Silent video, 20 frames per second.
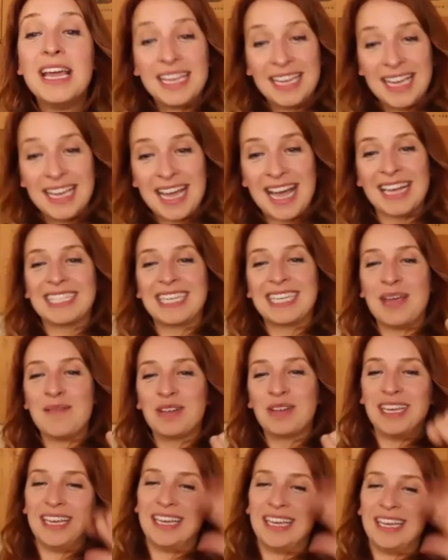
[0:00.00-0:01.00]
yes,
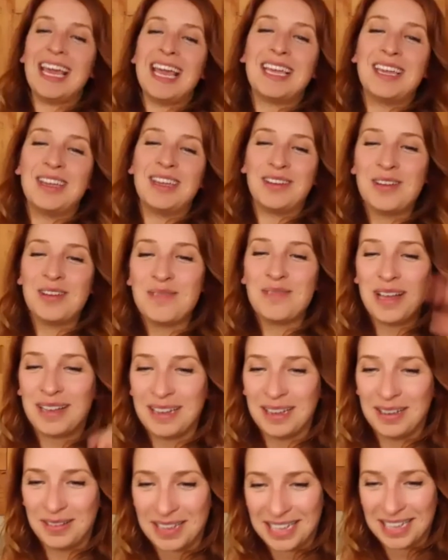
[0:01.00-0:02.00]
Kimberly, thank you, you're welcome.